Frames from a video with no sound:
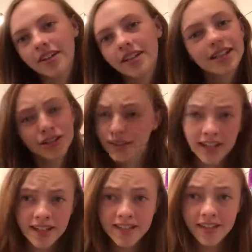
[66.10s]
let's just
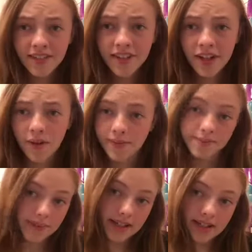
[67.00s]
get into the video,
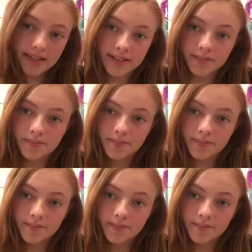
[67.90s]
because